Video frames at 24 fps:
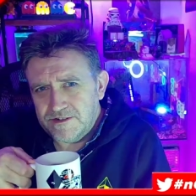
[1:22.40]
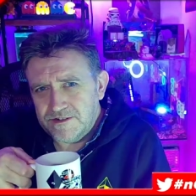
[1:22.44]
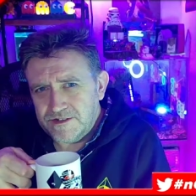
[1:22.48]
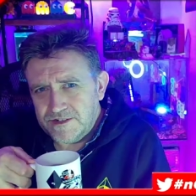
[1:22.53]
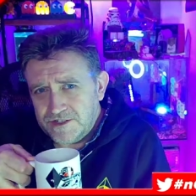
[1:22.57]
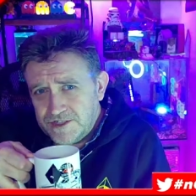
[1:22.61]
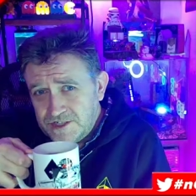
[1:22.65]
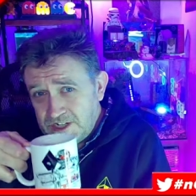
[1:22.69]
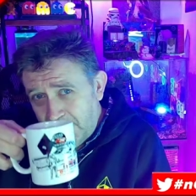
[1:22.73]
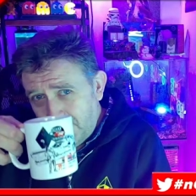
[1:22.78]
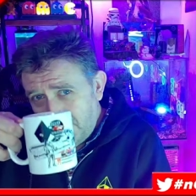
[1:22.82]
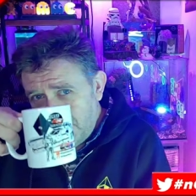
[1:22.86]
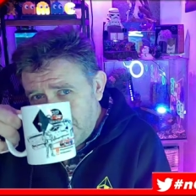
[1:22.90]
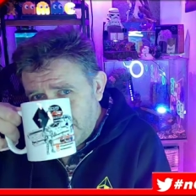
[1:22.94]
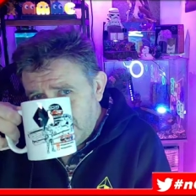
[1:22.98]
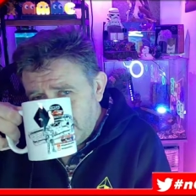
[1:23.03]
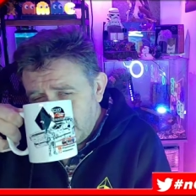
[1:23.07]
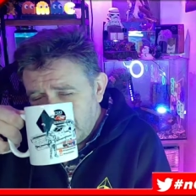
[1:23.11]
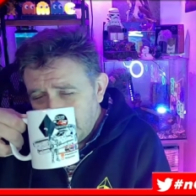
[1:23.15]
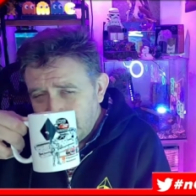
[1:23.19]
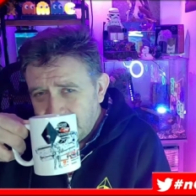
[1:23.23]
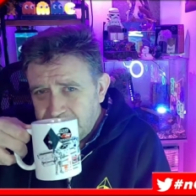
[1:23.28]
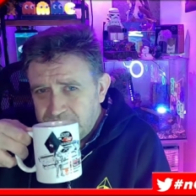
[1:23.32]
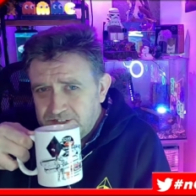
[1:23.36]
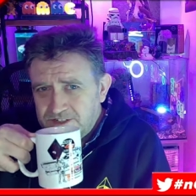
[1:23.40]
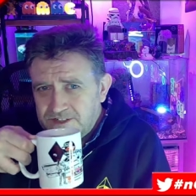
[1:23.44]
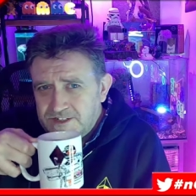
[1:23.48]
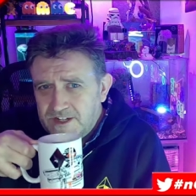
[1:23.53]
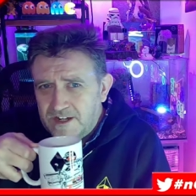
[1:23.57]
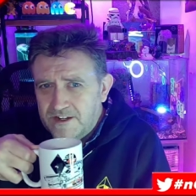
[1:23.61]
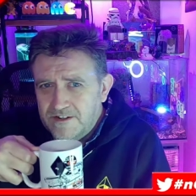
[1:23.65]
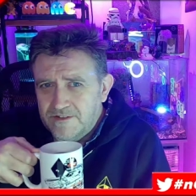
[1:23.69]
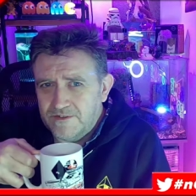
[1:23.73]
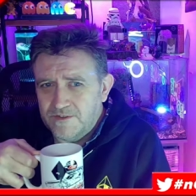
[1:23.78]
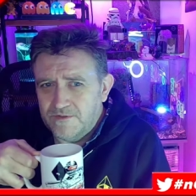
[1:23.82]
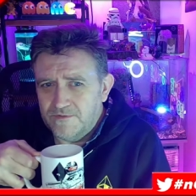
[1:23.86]
and chapettes
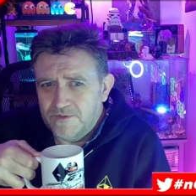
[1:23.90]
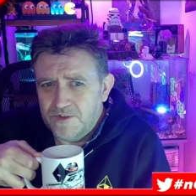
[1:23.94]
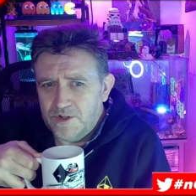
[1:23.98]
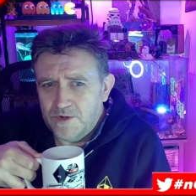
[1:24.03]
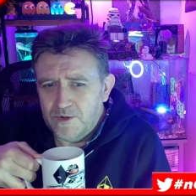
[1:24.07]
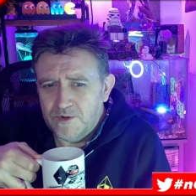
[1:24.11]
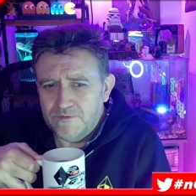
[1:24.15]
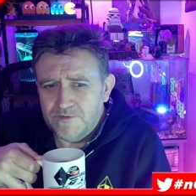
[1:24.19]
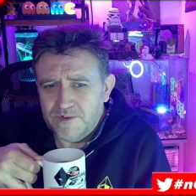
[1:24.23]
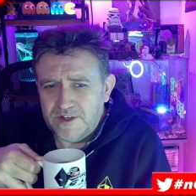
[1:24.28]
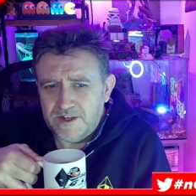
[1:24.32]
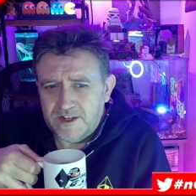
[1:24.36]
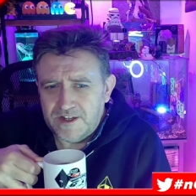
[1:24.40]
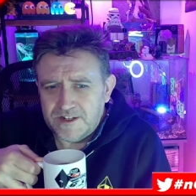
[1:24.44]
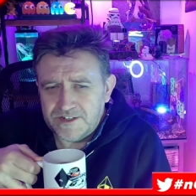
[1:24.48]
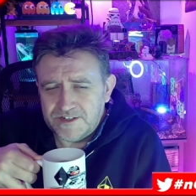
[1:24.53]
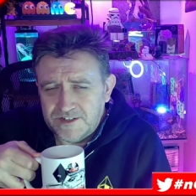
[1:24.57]
inside of the Viewerverse.